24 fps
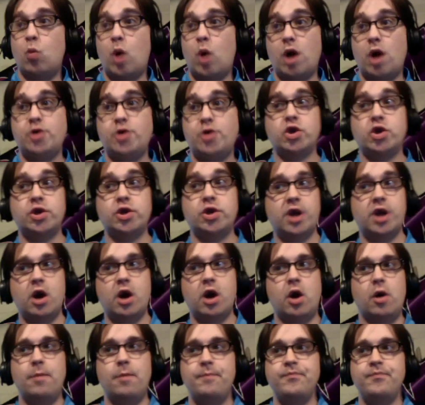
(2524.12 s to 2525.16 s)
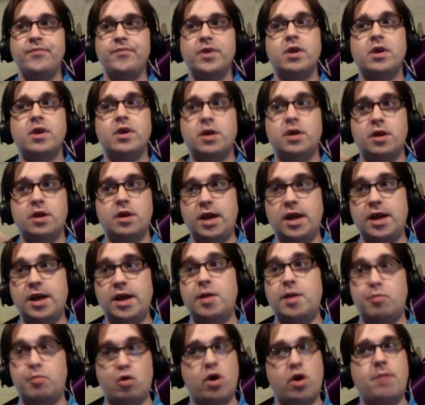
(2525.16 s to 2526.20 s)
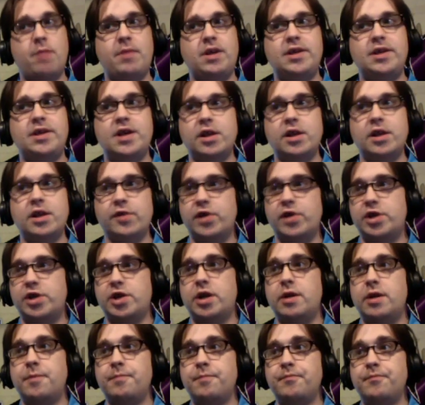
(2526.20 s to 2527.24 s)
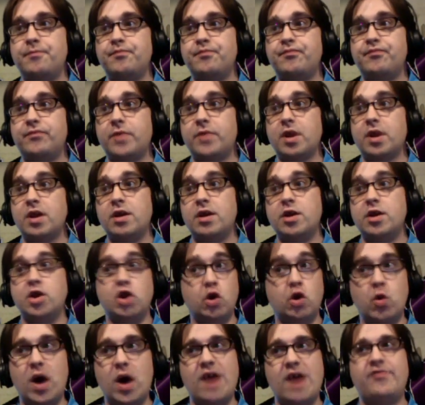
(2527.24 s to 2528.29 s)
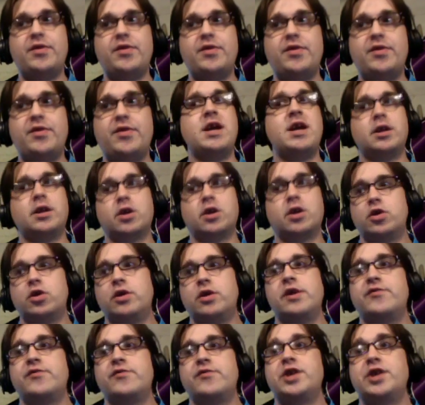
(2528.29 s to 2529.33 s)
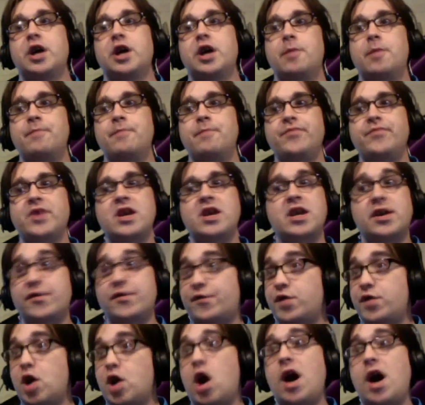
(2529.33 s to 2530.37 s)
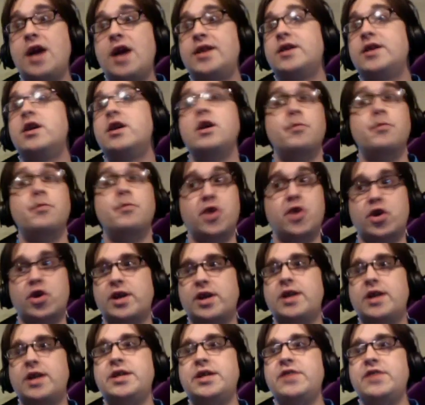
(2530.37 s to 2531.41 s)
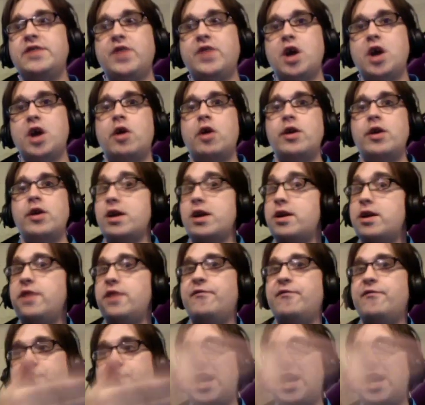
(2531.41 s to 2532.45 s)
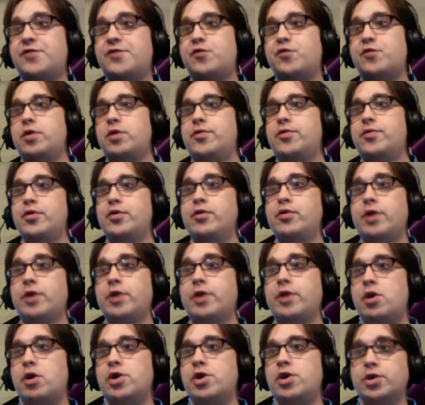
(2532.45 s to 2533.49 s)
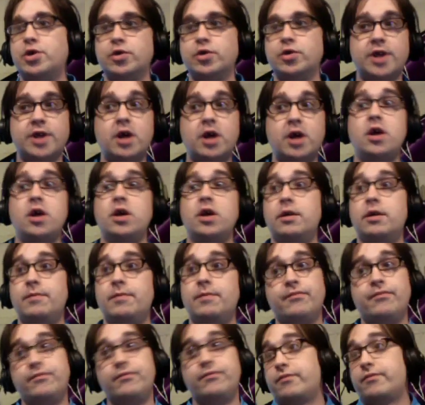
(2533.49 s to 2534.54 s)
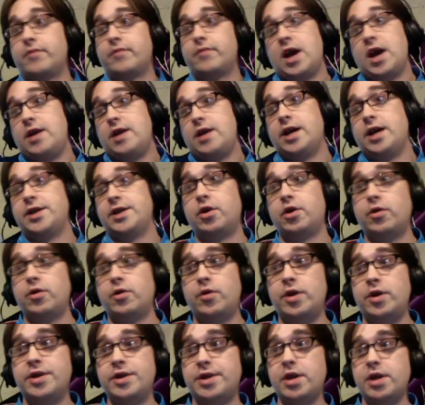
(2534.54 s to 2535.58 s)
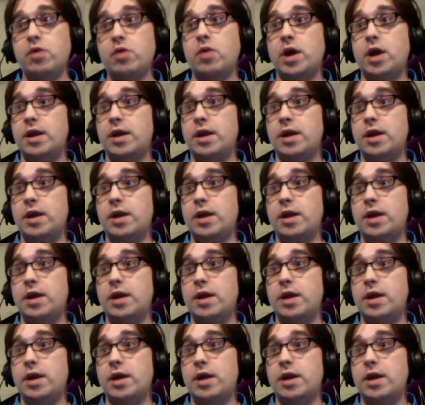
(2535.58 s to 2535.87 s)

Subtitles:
watch your show in appointment television, you have to make it a good enough show. If not, they're going to DVR it, fast forward through the commercials, and that's all there is to it.